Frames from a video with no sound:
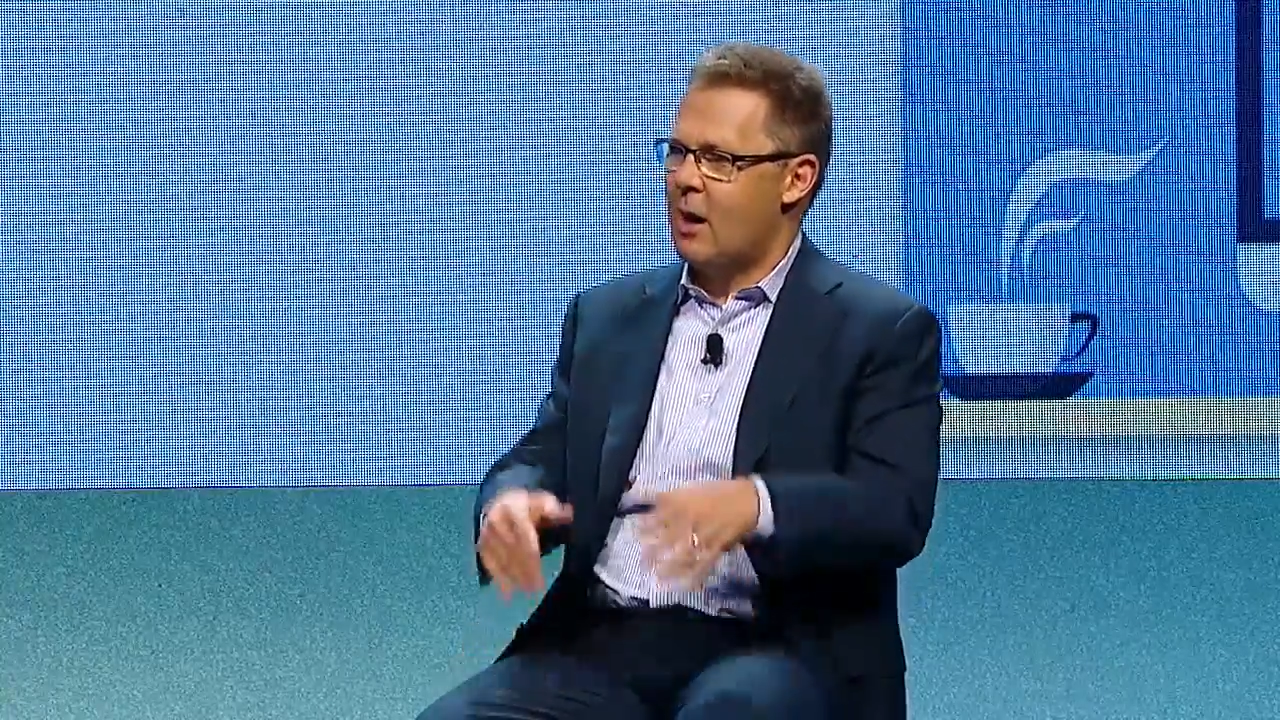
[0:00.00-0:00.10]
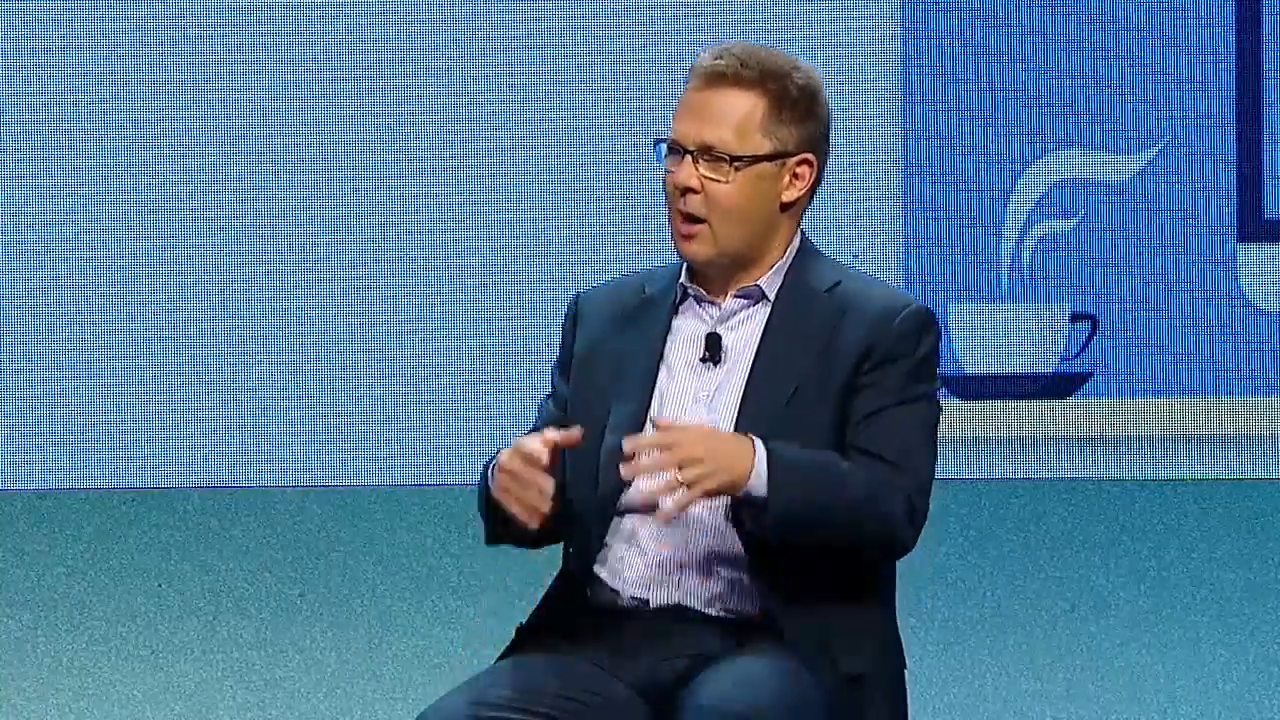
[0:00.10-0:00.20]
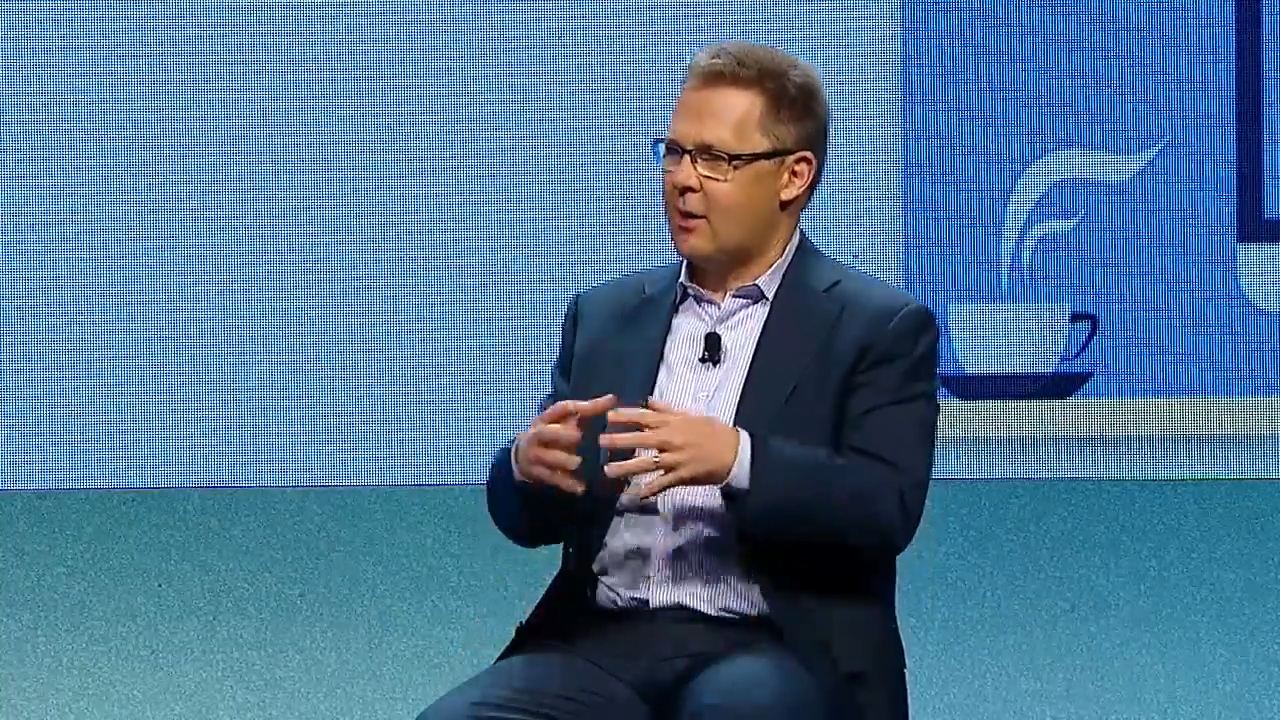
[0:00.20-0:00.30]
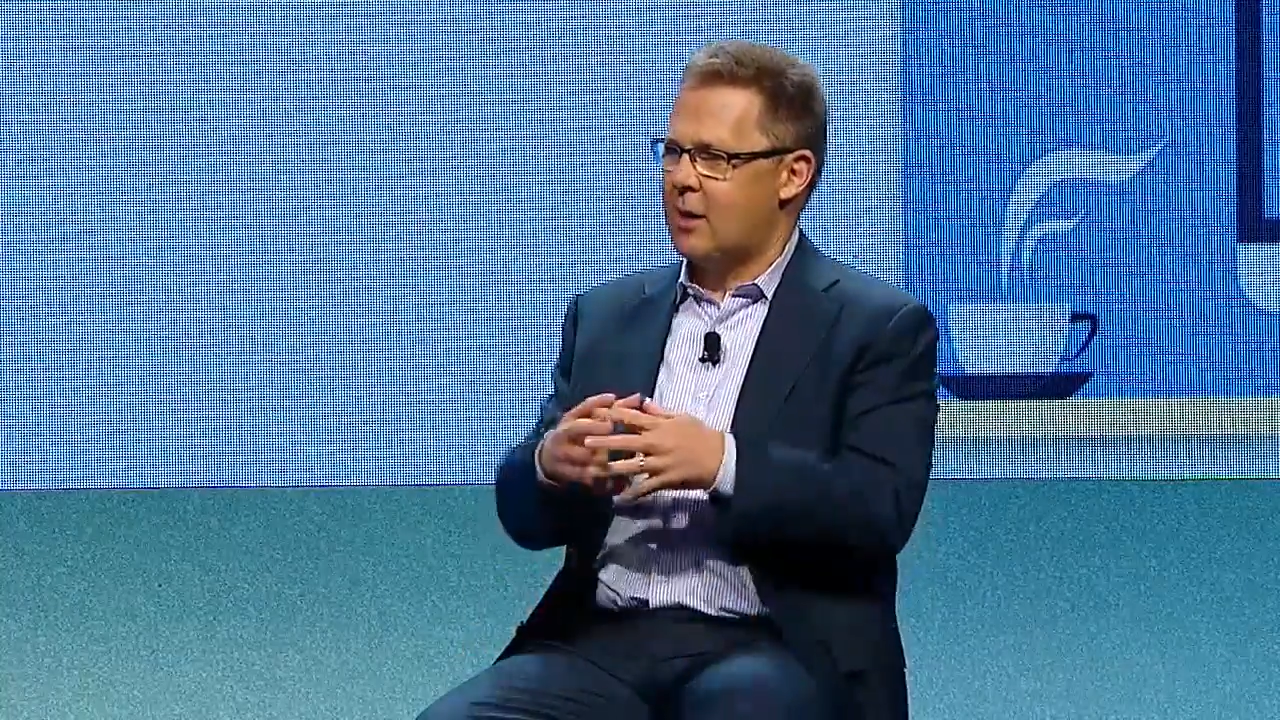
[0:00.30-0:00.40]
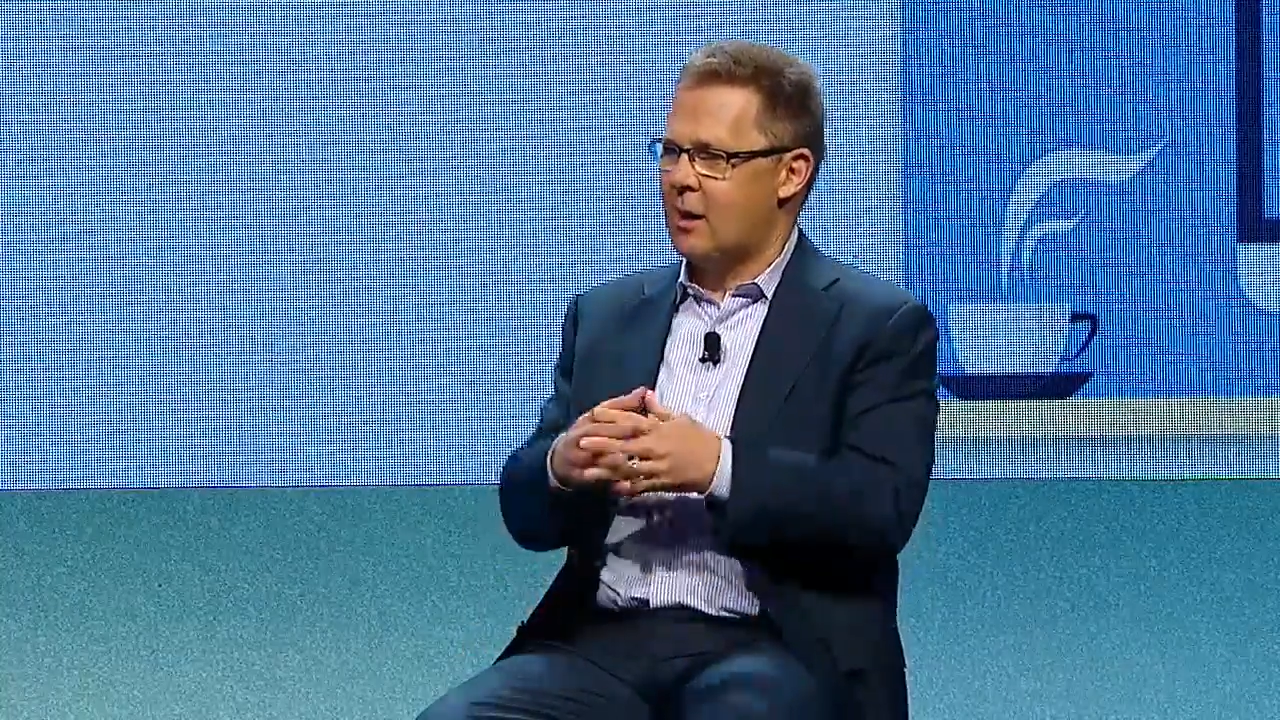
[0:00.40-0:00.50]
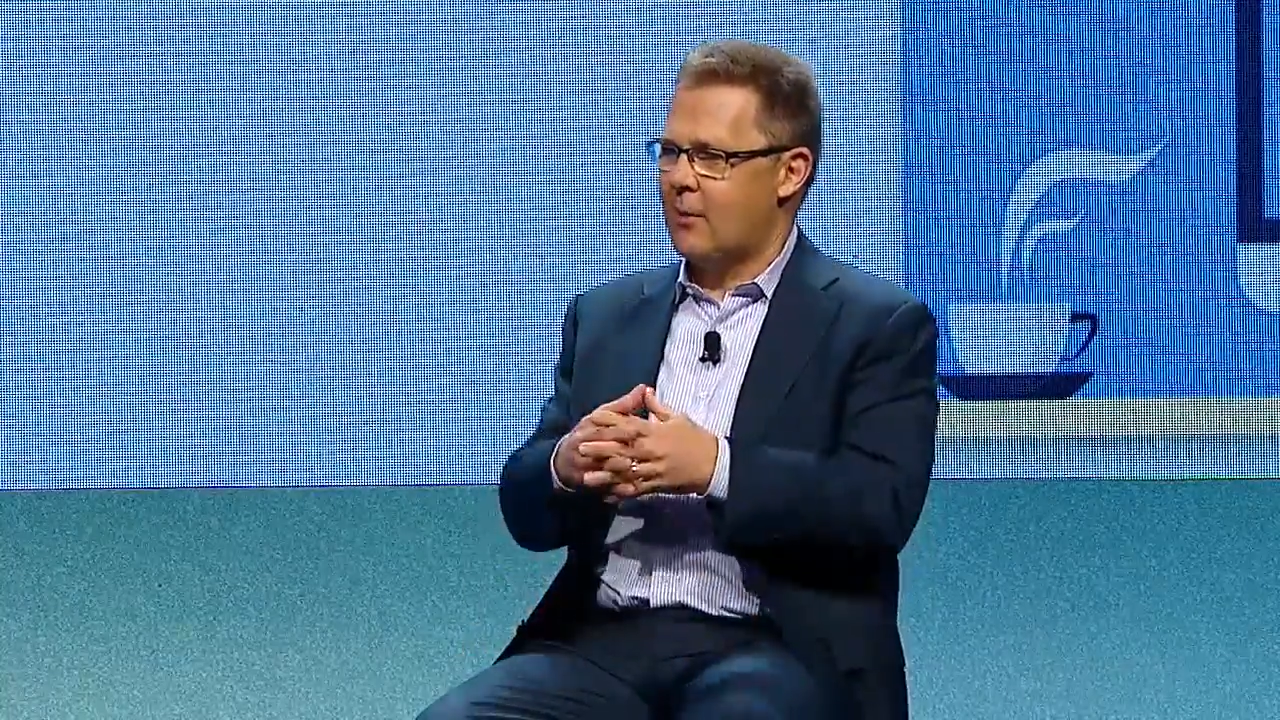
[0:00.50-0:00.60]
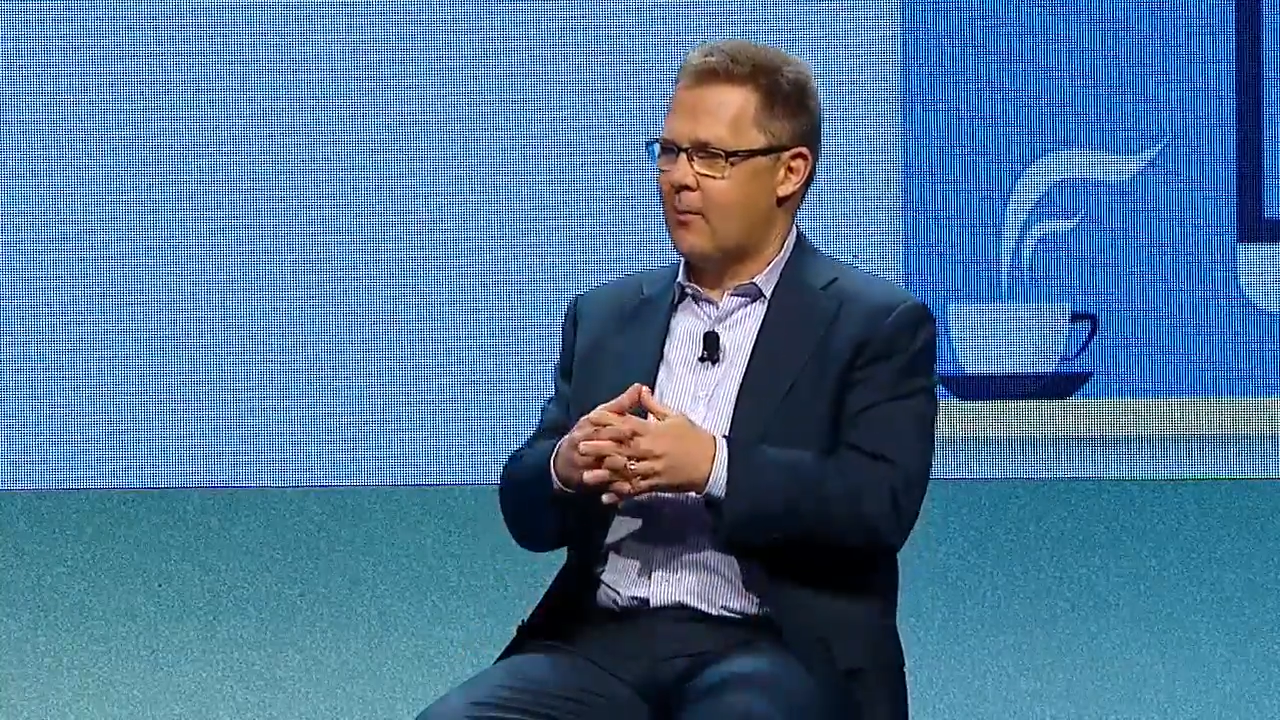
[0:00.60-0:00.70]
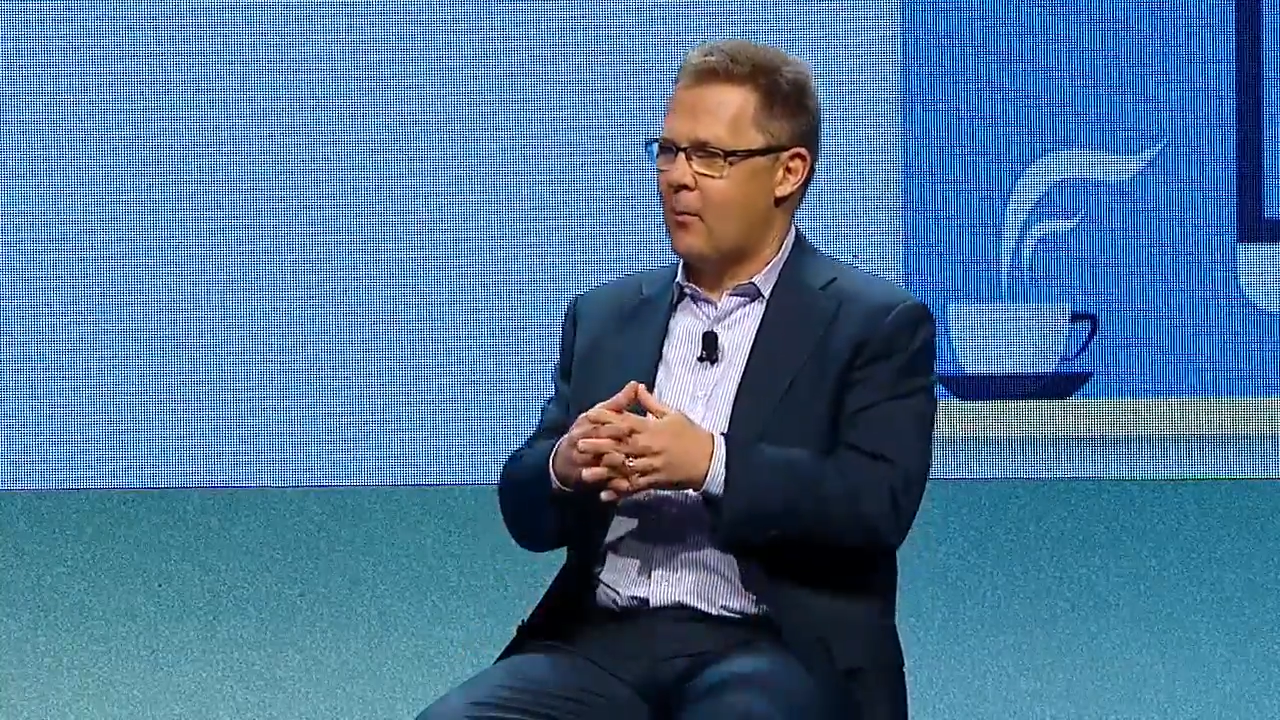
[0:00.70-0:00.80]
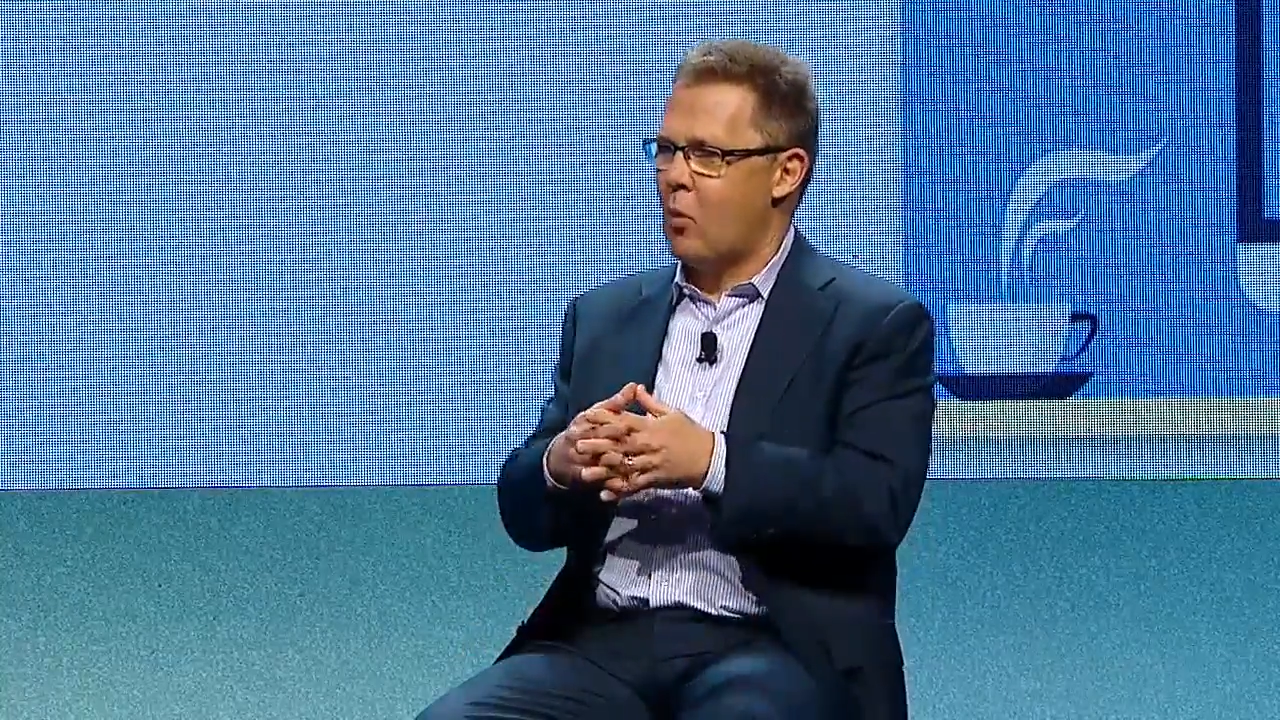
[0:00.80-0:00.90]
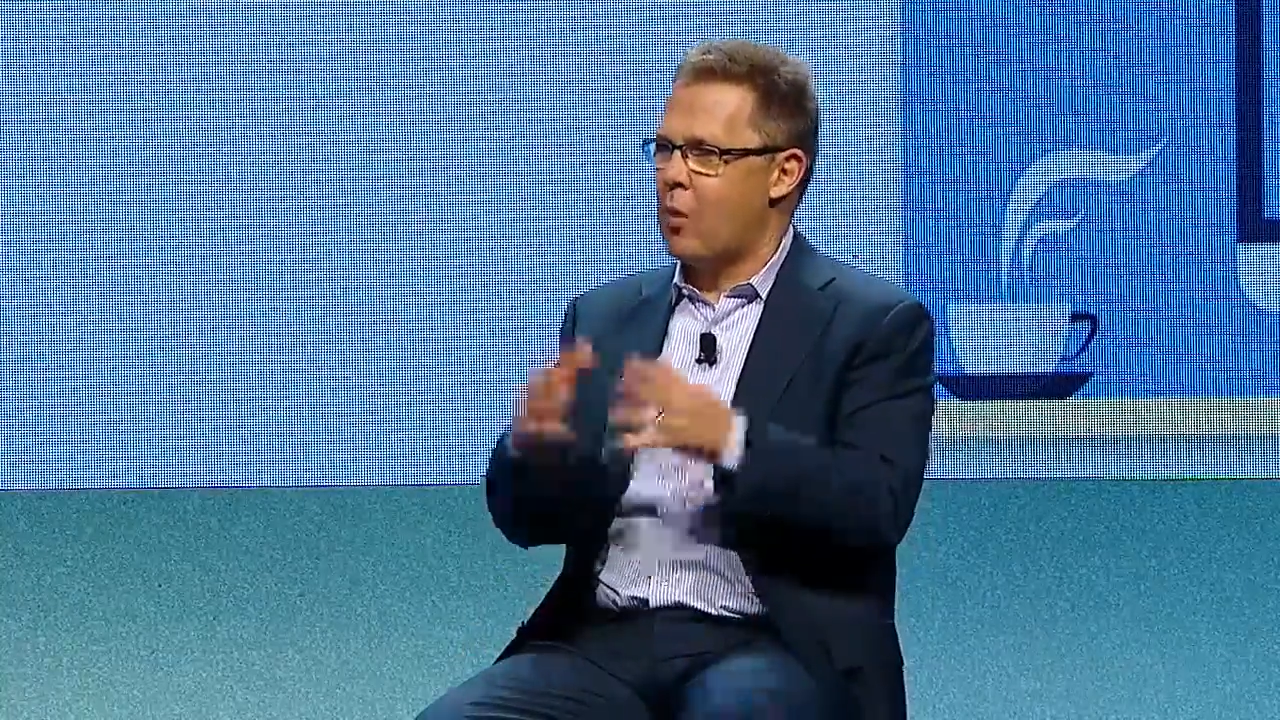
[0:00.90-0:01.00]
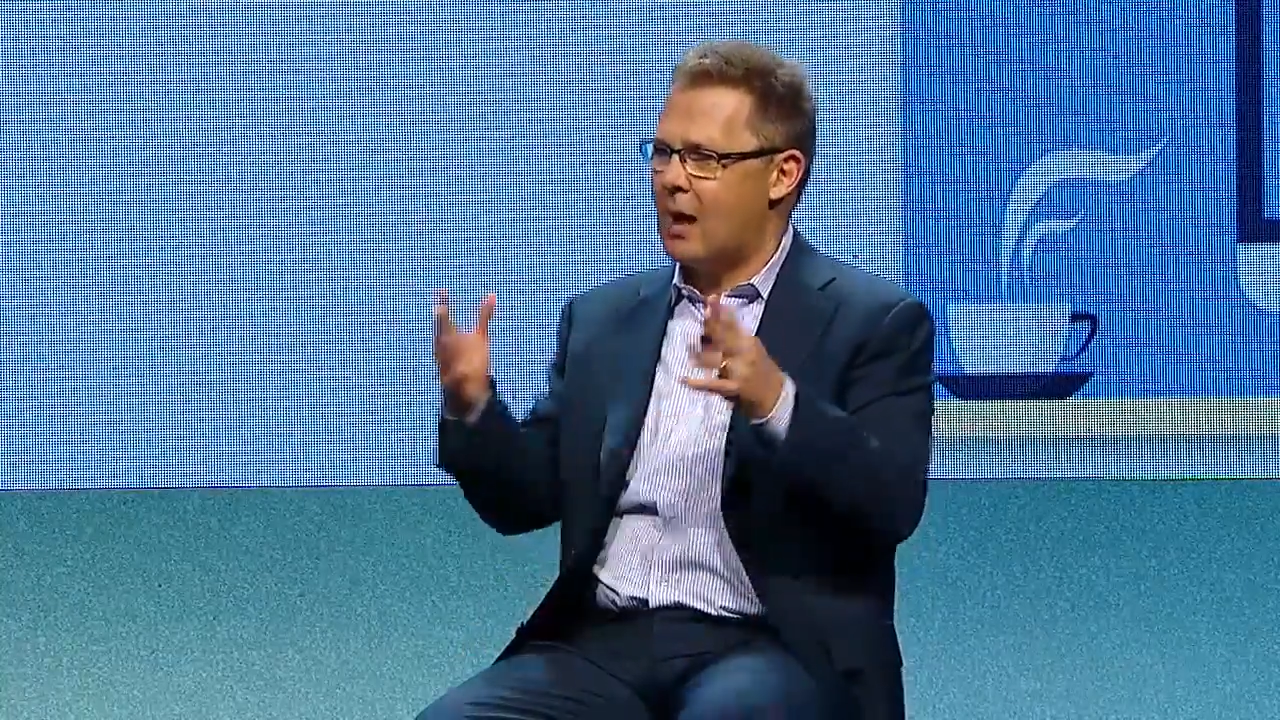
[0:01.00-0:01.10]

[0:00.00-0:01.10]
I think more